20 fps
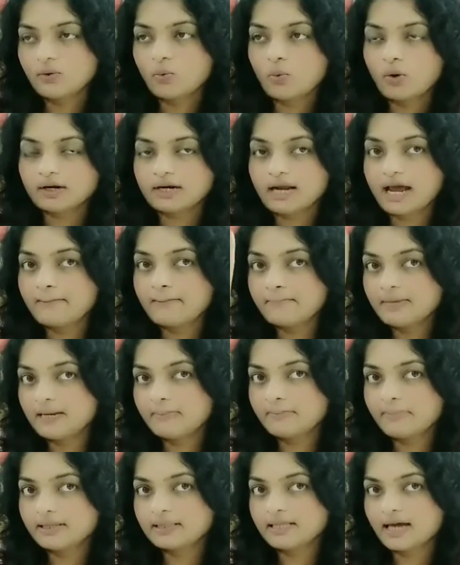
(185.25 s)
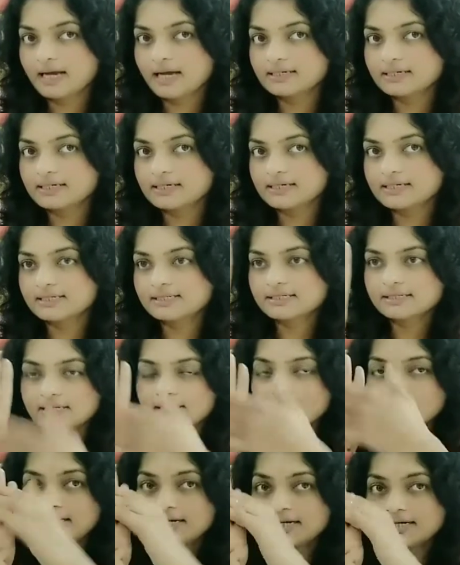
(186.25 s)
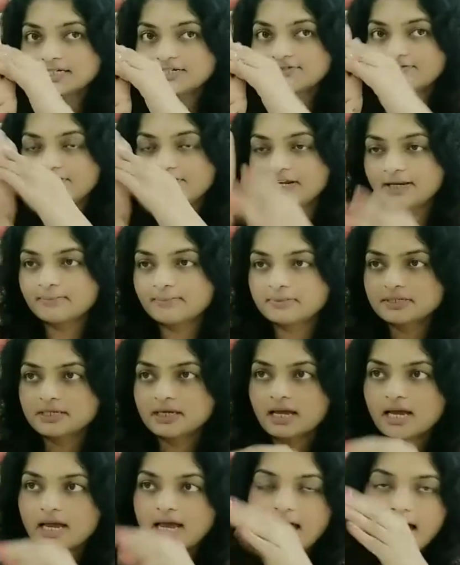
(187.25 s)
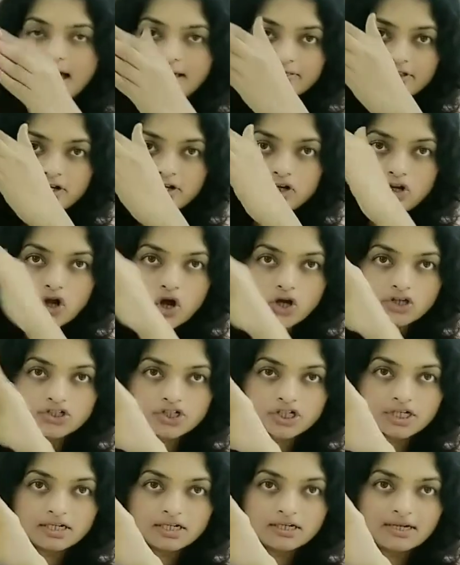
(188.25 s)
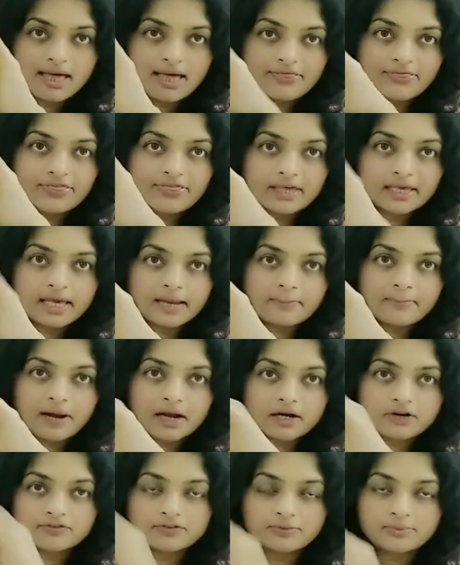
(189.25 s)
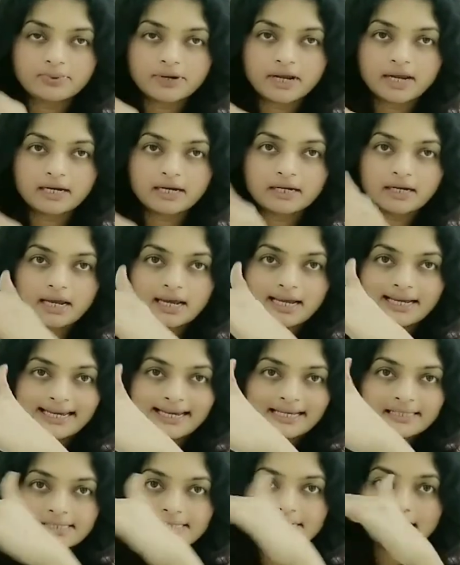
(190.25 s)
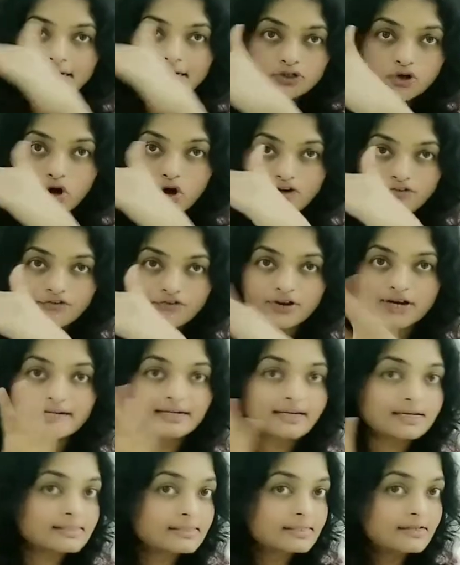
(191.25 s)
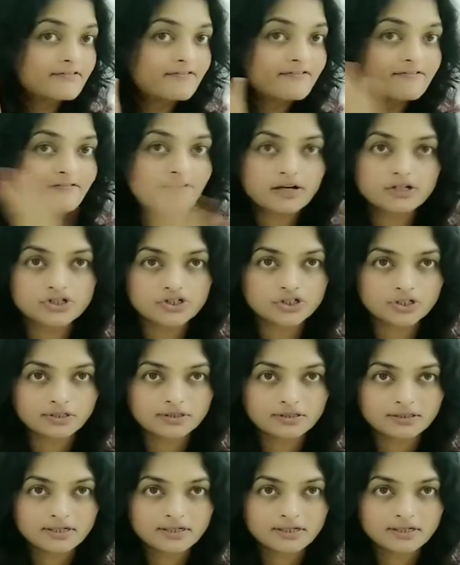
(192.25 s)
What I mean by that is the lid is flipped and the logical and thinking part of the brain gets cut off. It doesn't function.